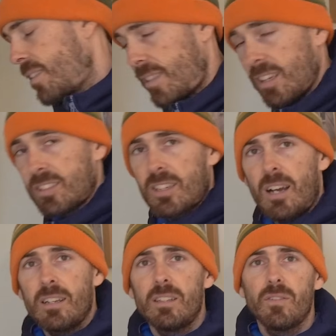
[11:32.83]
this
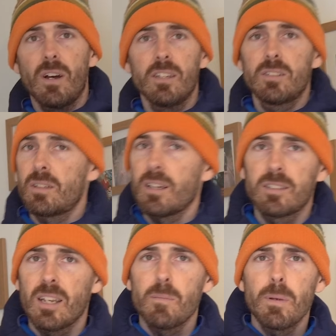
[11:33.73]
kind of device, like I
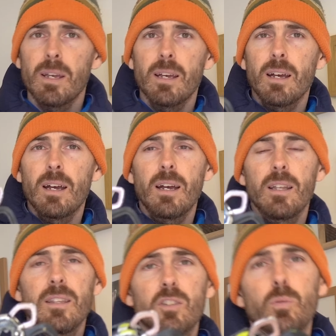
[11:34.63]
say, be
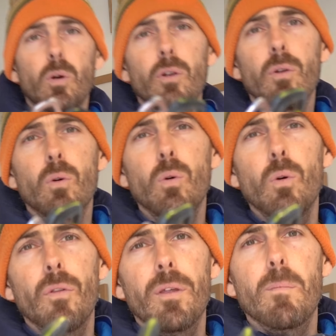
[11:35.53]
it this one
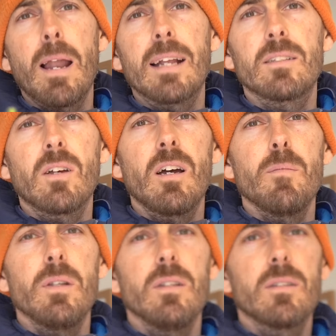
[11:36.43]
or the Black
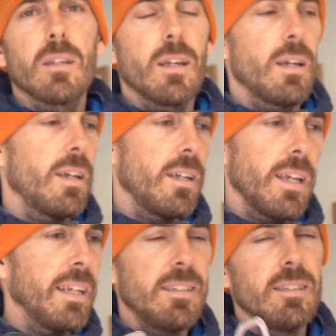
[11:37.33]
Diamond
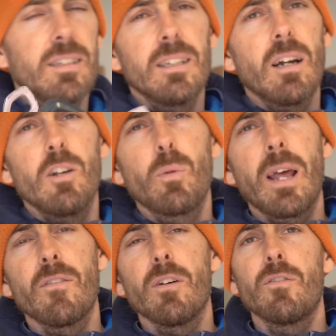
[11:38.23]
ATC guide,
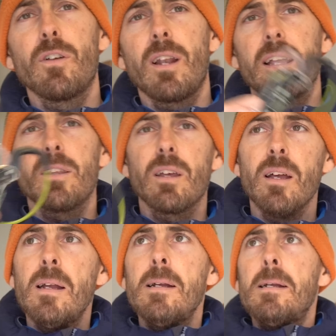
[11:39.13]
whatever, for like the
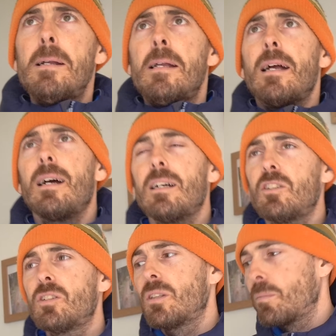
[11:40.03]

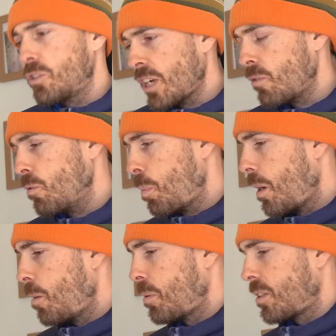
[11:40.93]
just the general
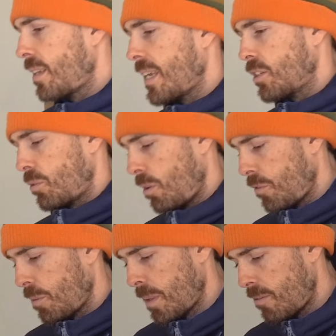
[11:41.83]
purpose nature of
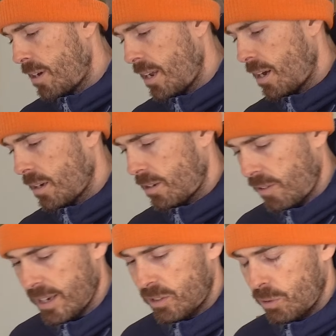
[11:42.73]
them. They really are
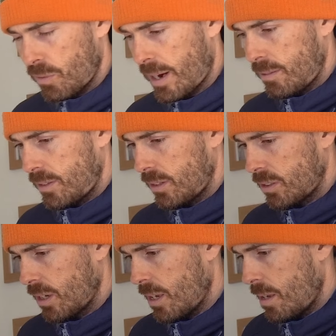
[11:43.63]
great
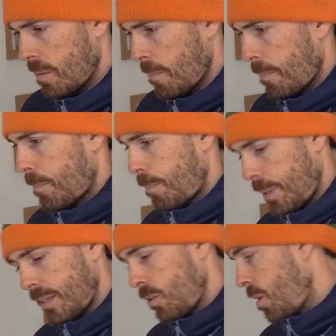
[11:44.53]
all-rounders. But
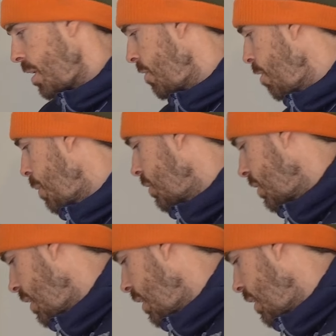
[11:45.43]
they do hurt your elbows,